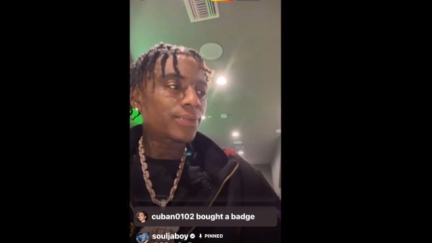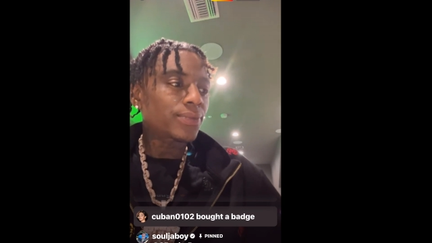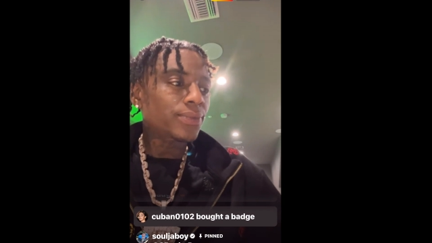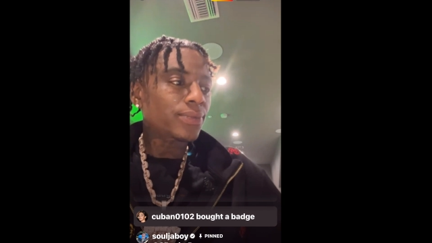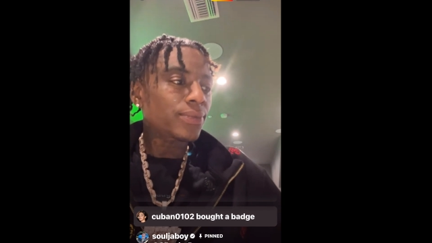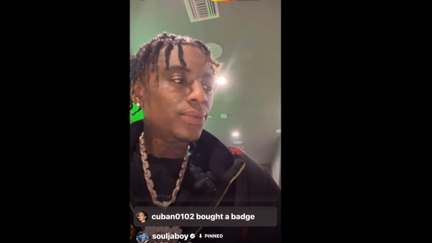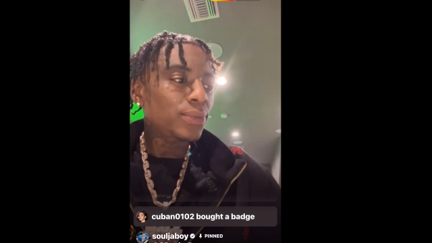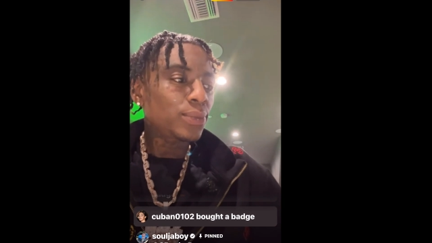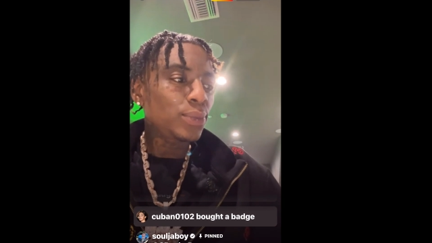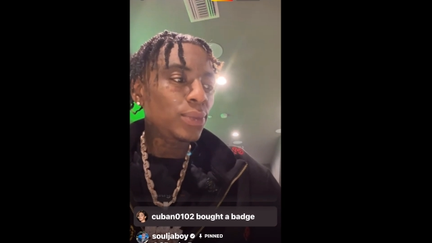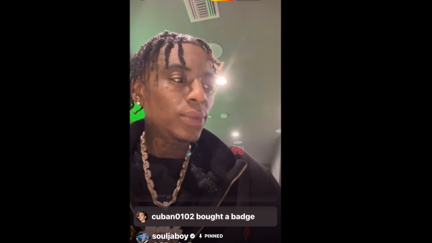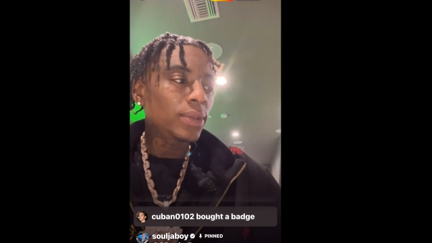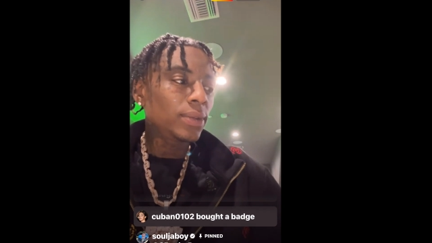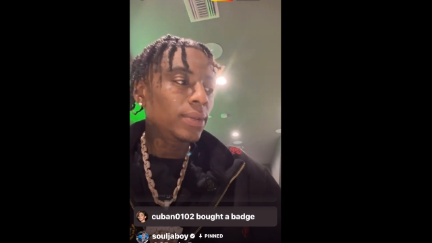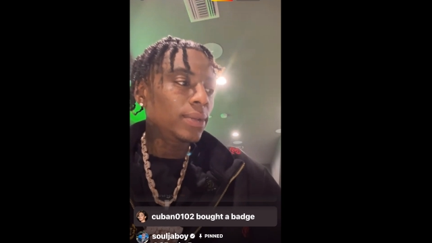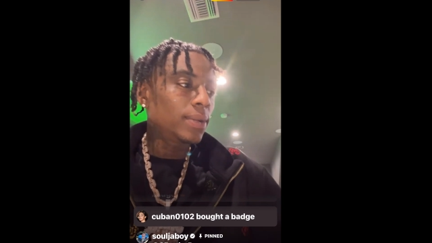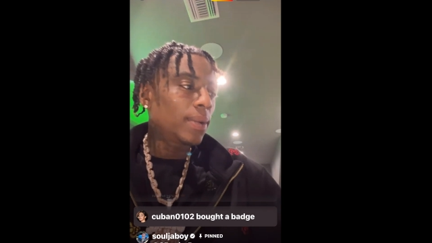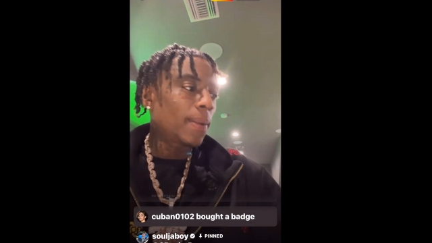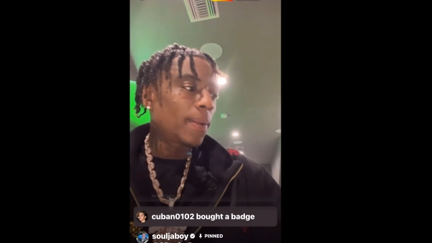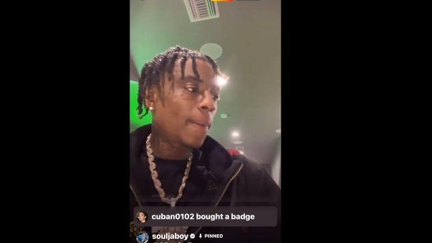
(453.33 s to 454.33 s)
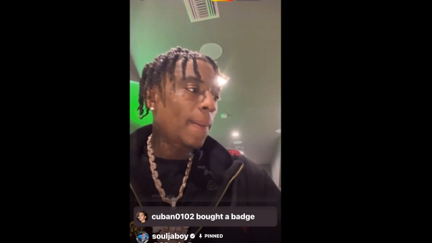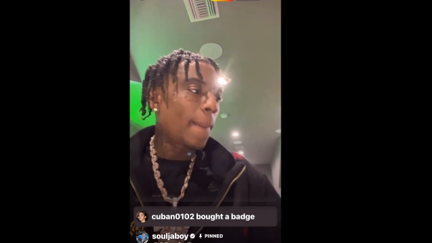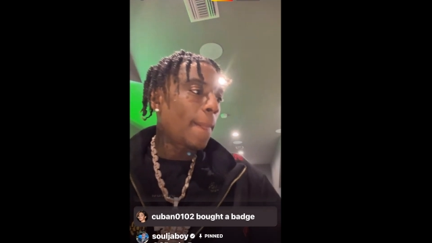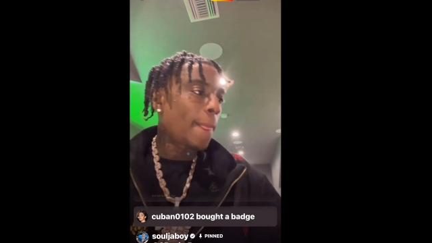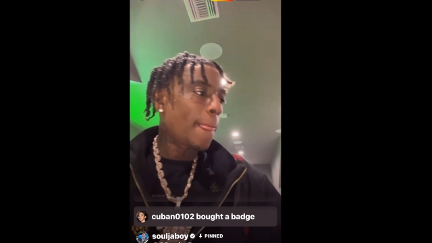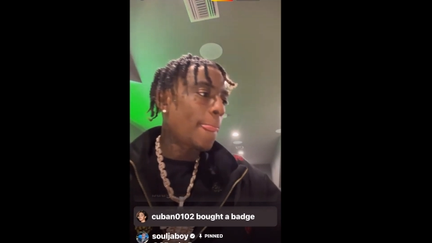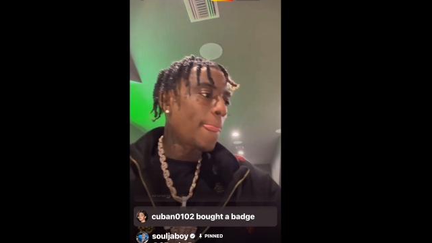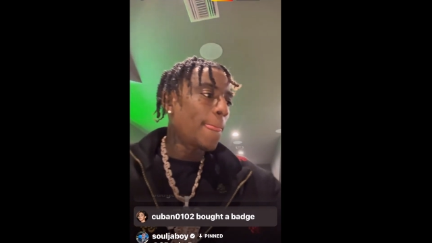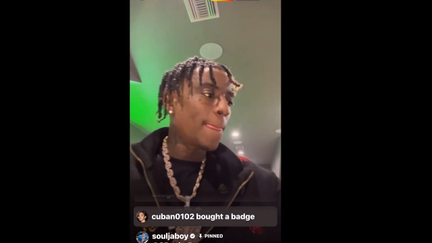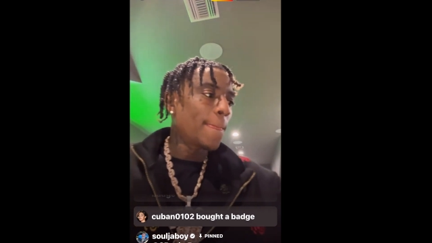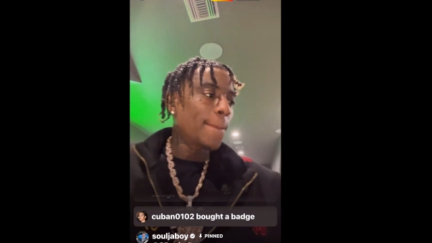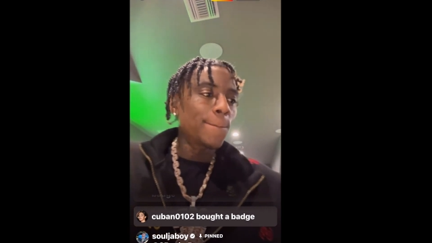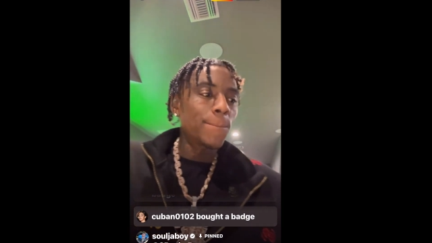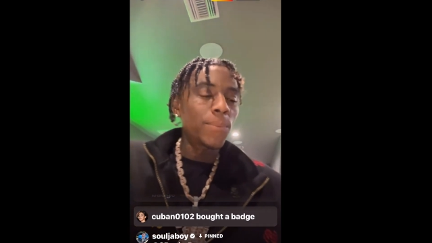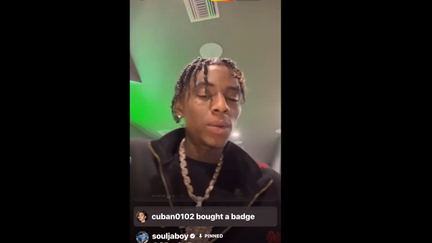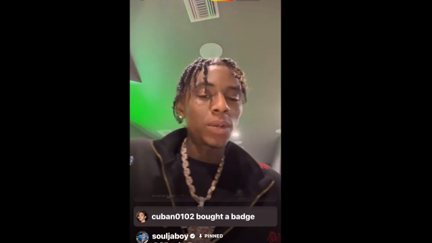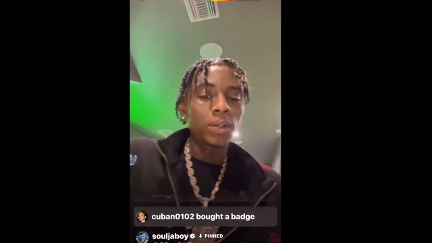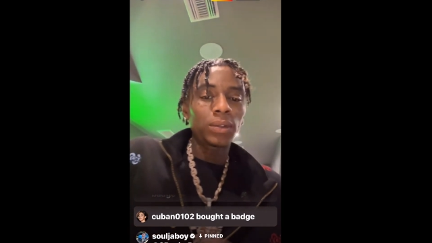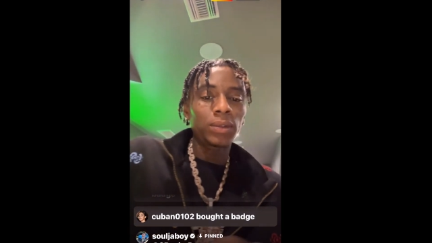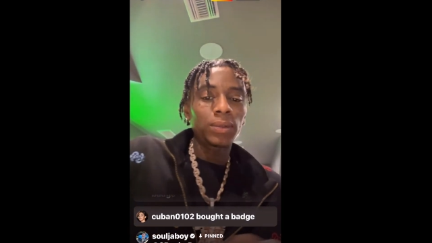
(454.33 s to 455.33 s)

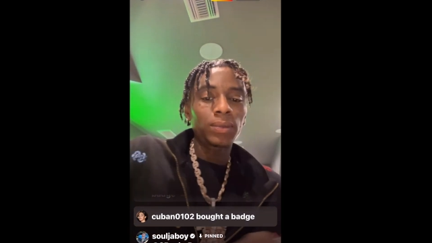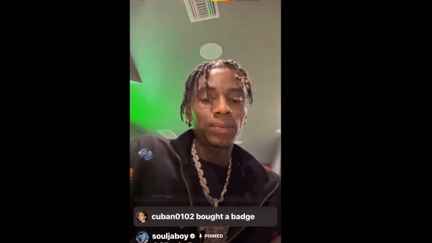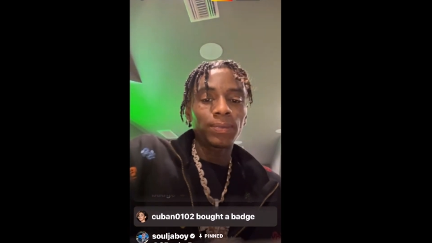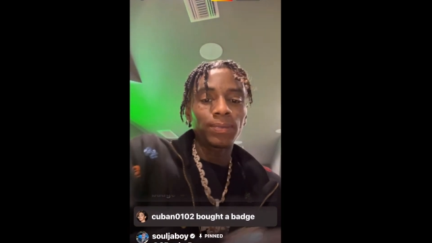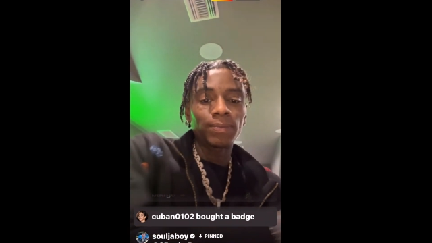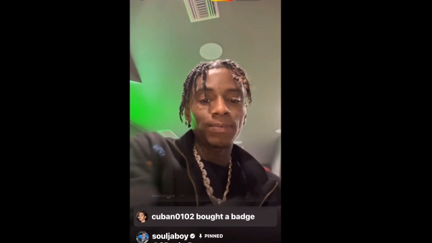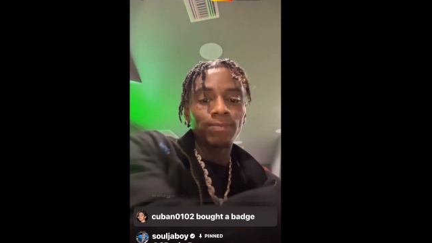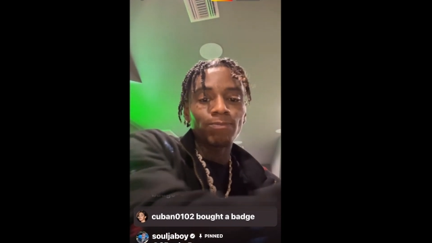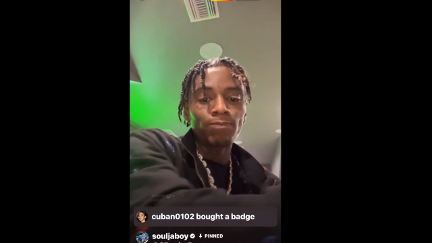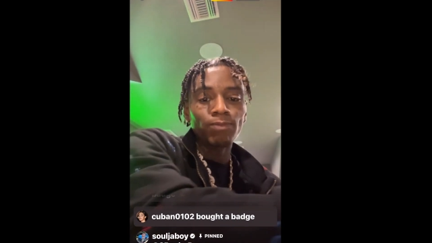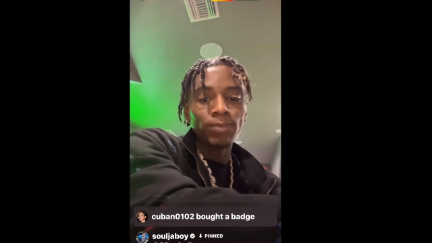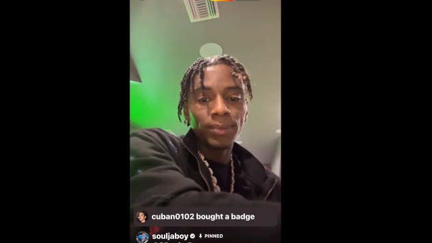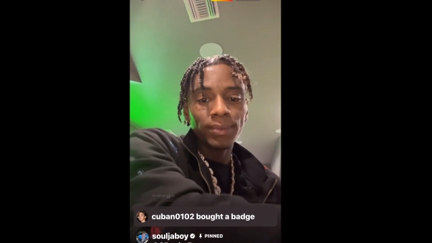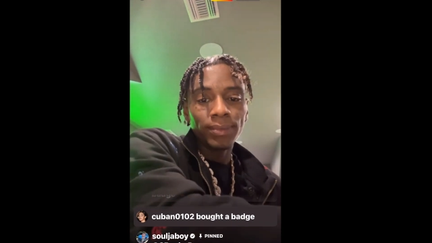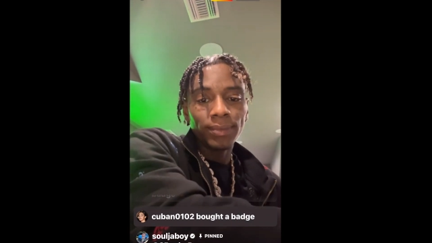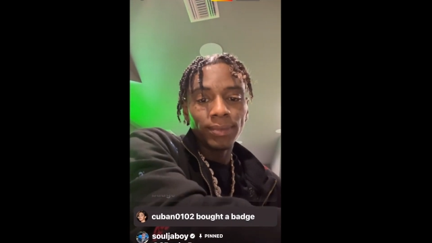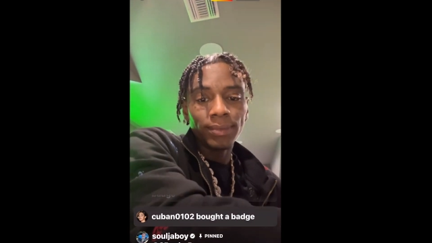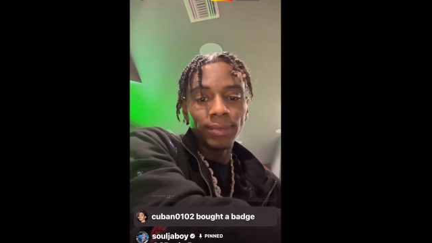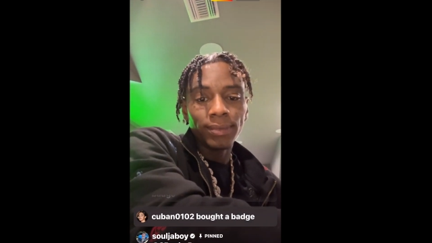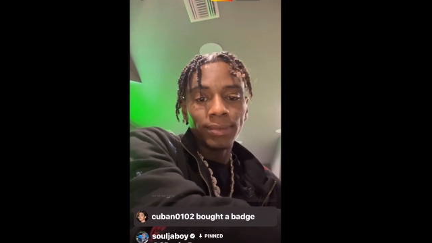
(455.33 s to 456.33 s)
Nothing is said.